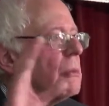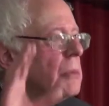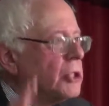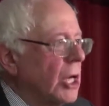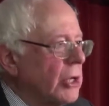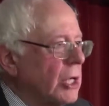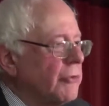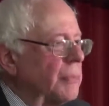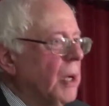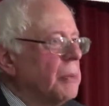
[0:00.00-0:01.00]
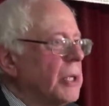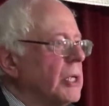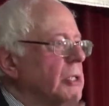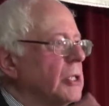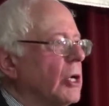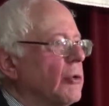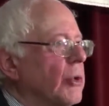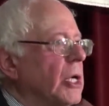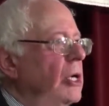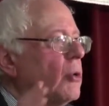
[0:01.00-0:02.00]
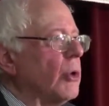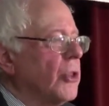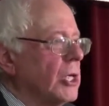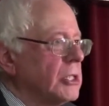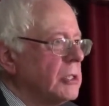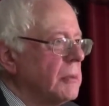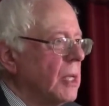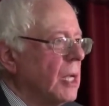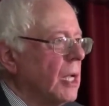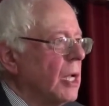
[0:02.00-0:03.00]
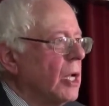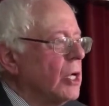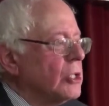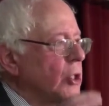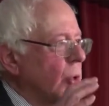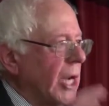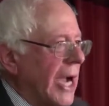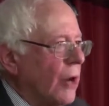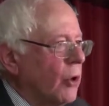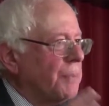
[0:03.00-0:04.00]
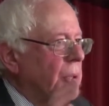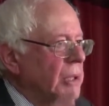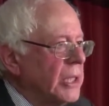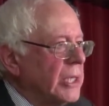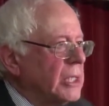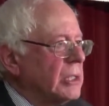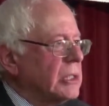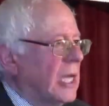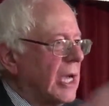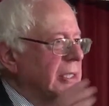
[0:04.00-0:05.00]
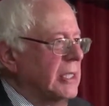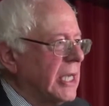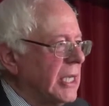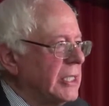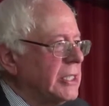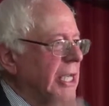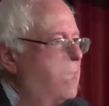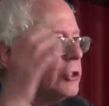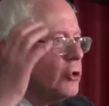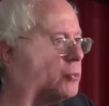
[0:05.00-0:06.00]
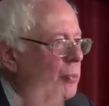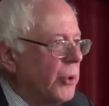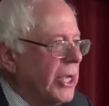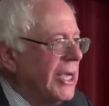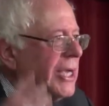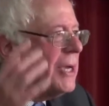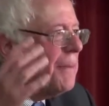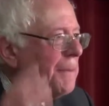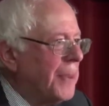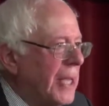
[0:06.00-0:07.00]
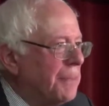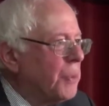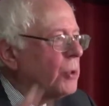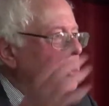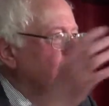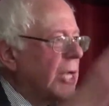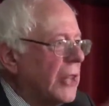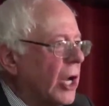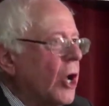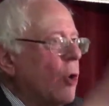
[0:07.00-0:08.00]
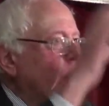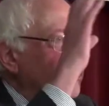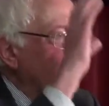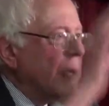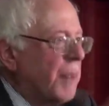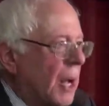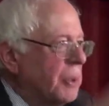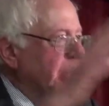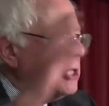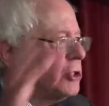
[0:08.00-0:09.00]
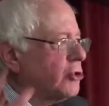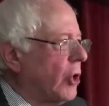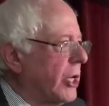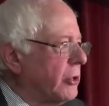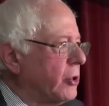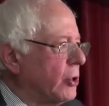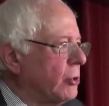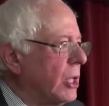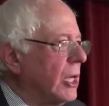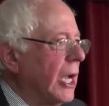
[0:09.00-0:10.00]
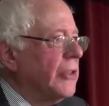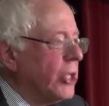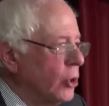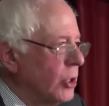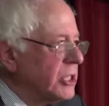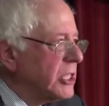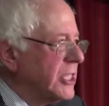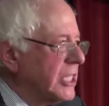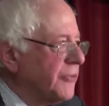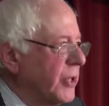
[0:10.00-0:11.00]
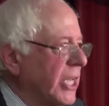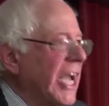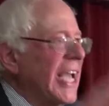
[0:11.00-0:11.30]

majority of Republicans agree with us. So what our political task is to bring people together. What the Republicans try to do, and they do it successfully,